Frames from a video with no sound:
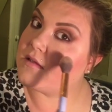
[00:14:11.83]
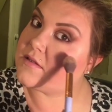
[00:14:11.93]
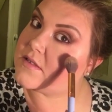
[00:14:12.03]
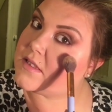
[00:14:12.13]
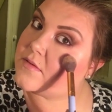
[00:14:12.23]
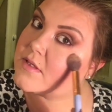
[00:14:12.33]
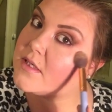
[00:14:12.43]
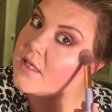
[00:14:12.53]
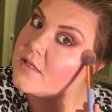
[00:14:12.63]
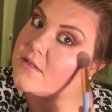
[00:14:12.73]
let's see what it
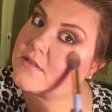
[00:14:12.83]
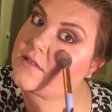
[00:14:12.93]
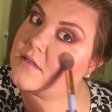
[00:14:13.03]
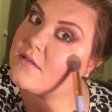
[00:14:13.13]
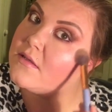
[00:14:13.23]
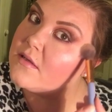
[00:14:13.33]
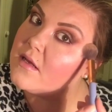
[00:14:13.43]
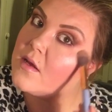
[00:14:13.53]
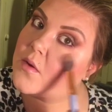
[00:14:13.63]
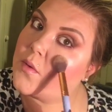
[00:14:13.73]
does.
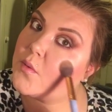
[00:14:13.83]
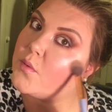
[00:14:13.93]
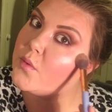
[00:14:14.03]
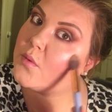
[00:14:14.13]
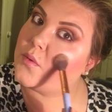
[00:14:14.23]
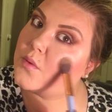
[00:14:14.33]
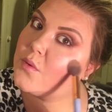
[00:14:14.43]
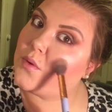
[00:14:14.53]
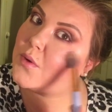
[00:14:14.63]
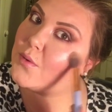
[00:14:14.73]

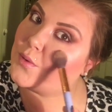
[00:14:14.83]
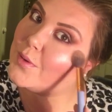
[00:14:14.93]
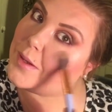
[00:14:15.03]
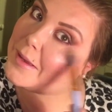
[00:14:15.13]
Whew.